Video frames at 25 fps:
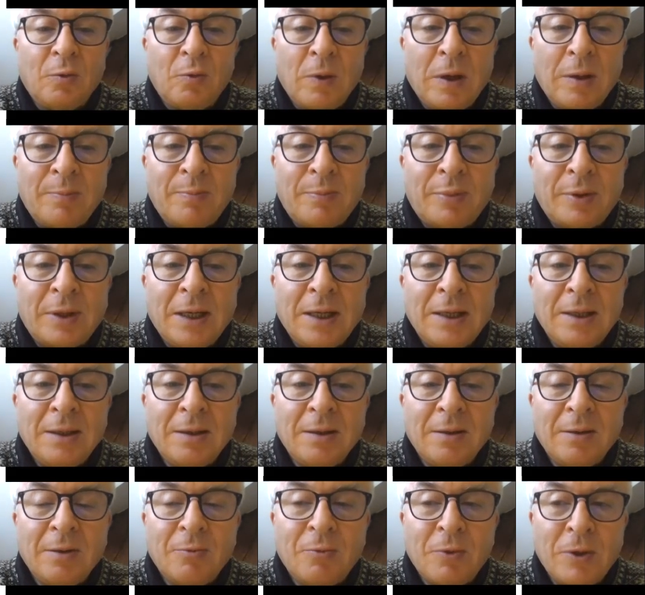we
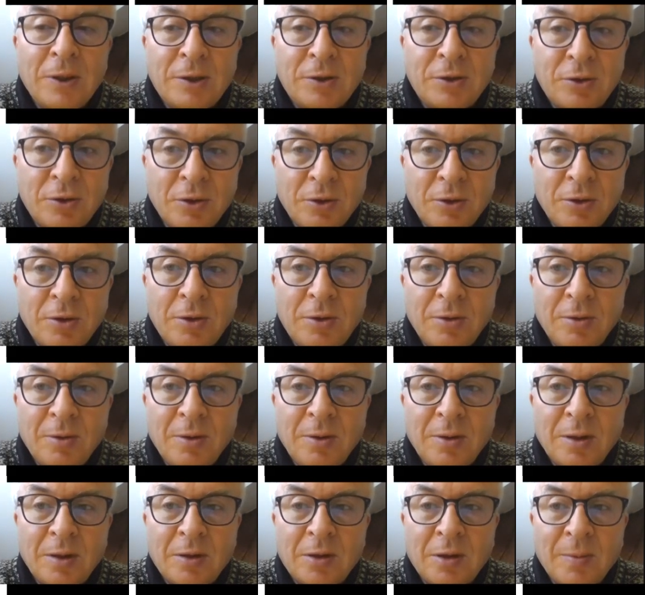should
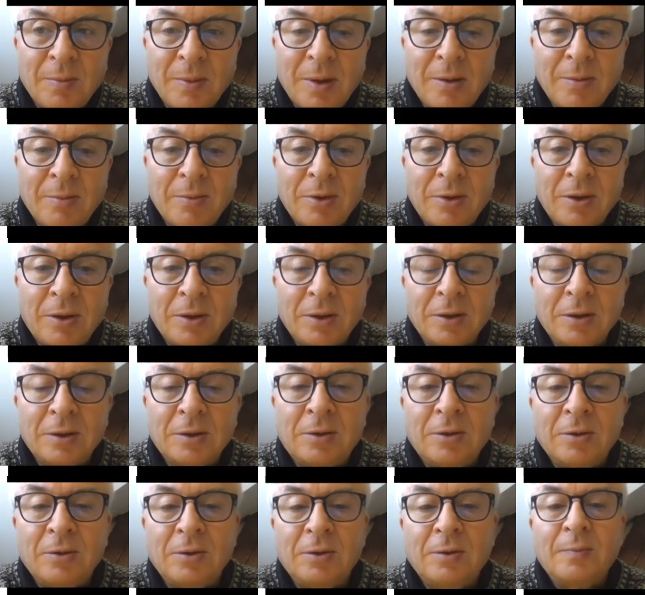remember
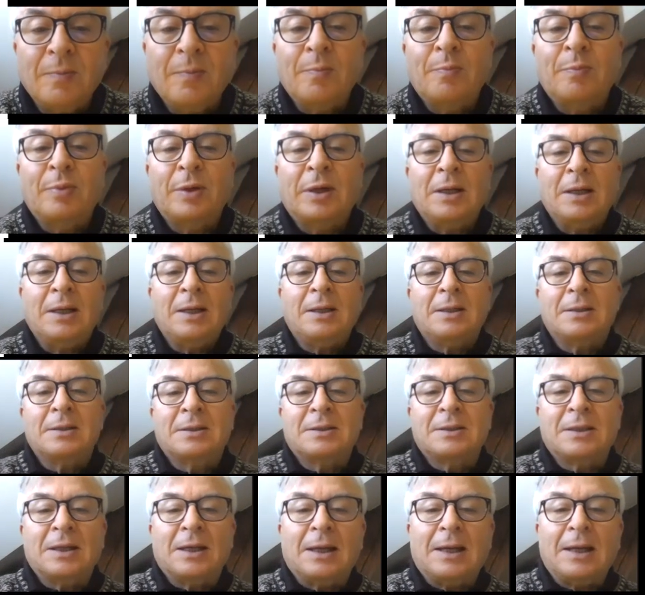to
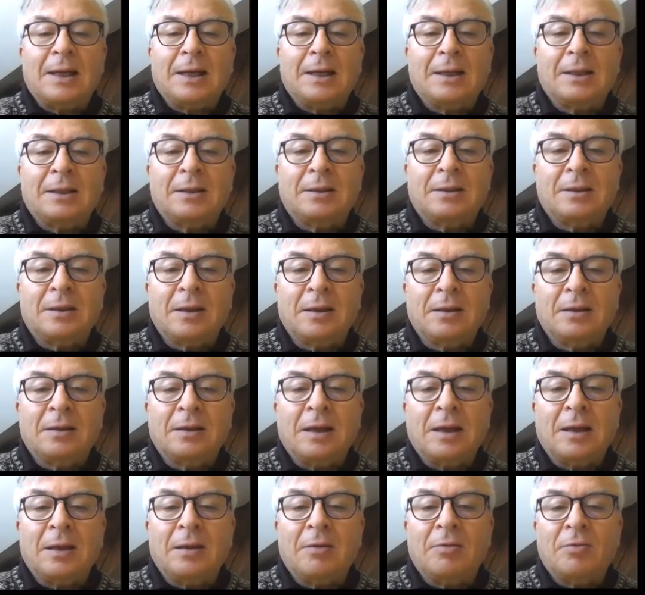pre-select
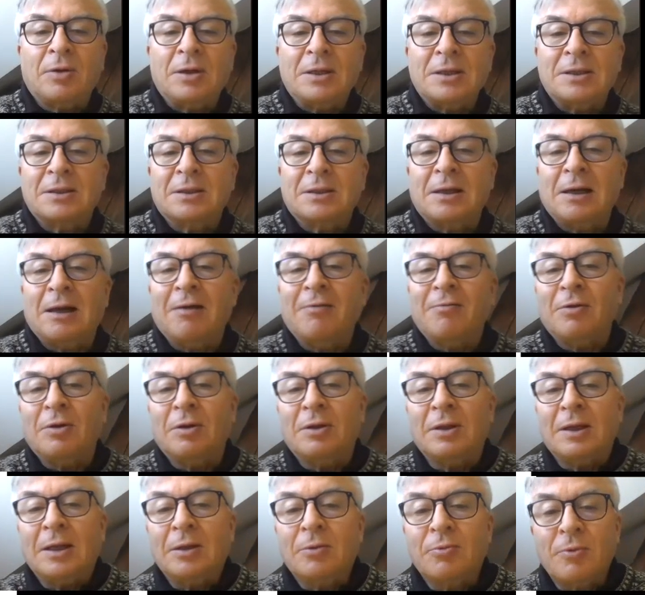the risk
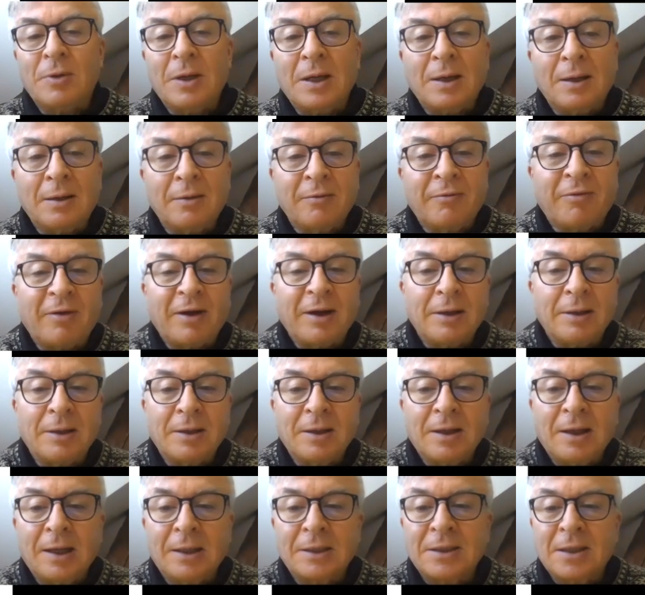level that we
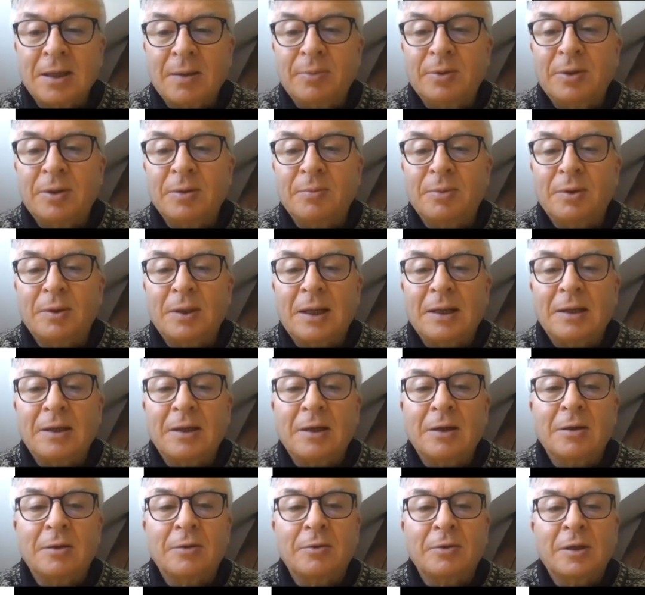find acceptable,
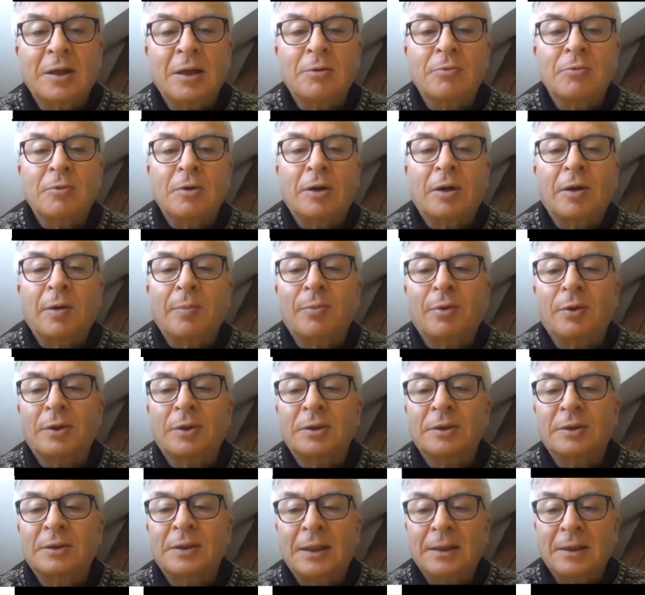and then we
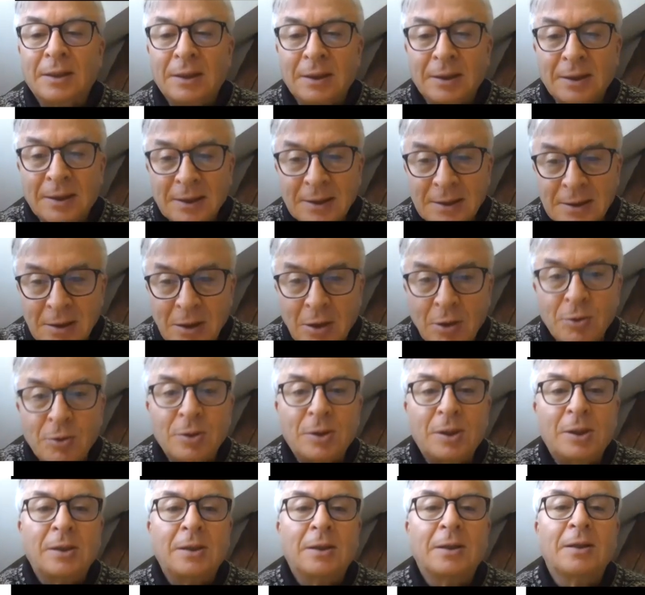report that it is
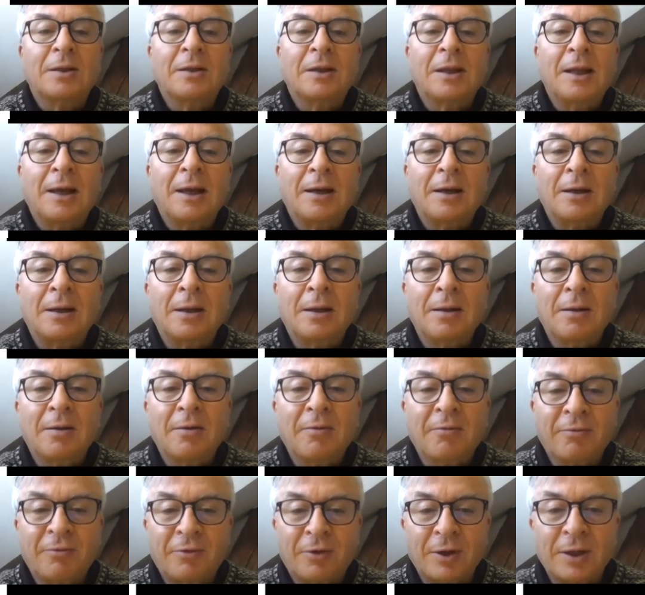lower than,
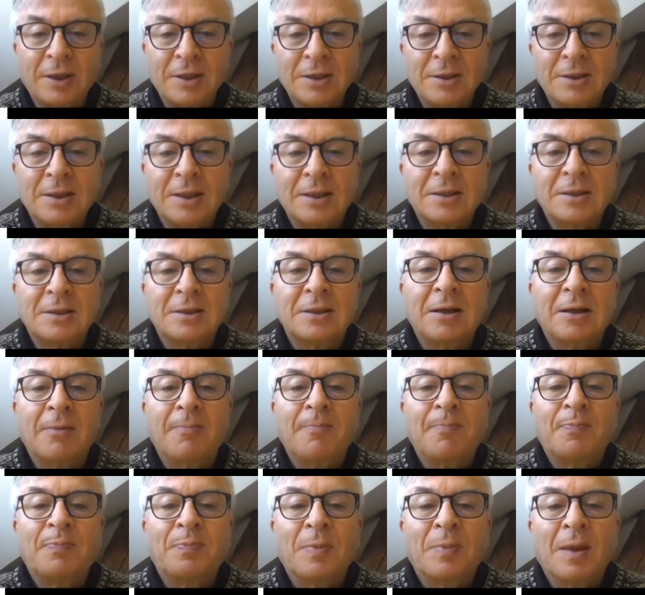for instance, the
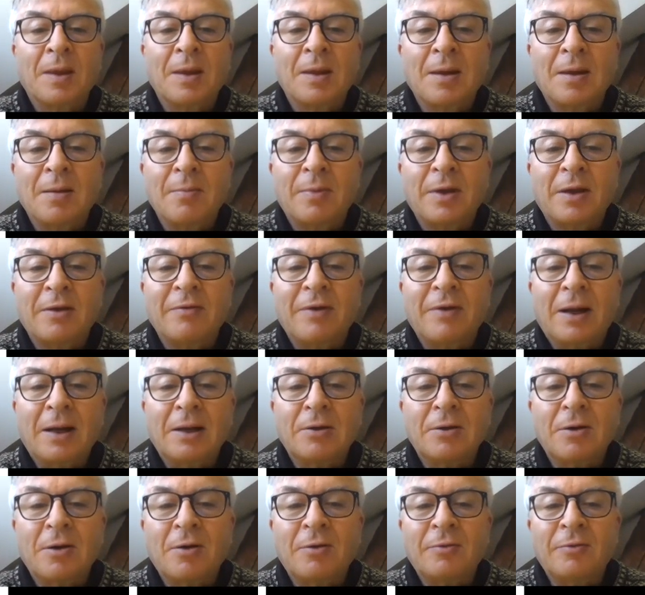
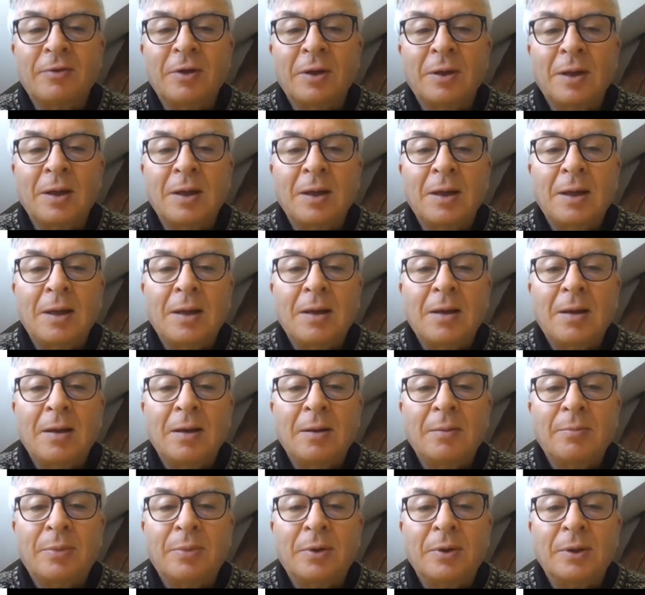p-value of
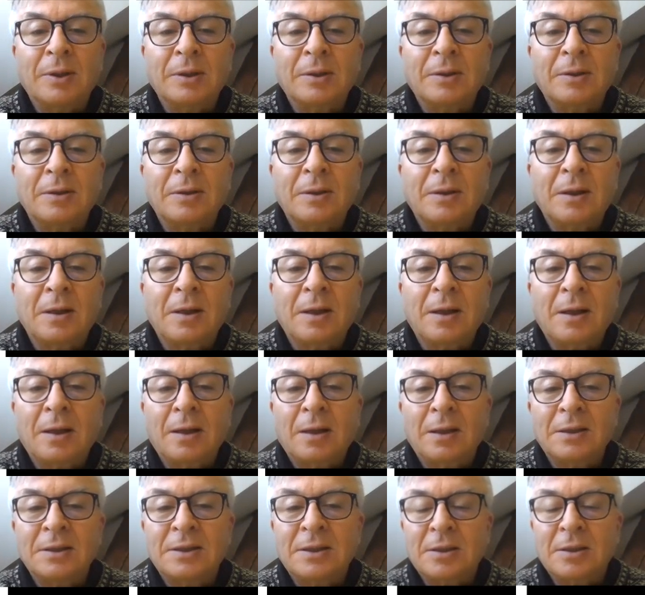
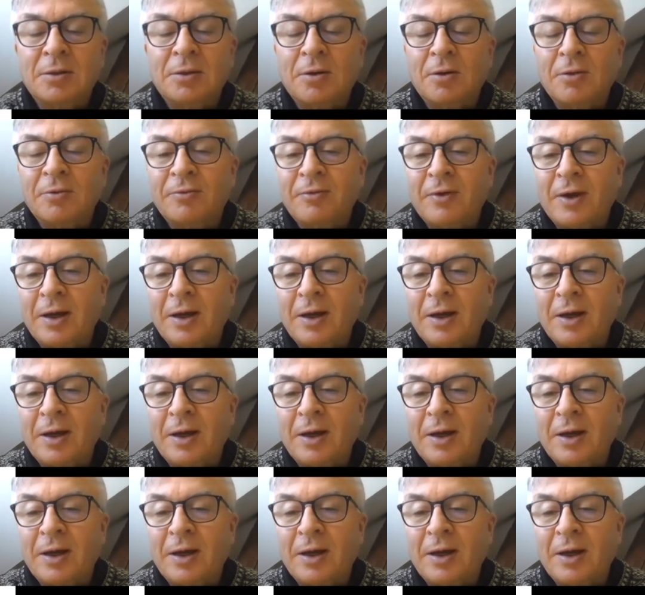0.05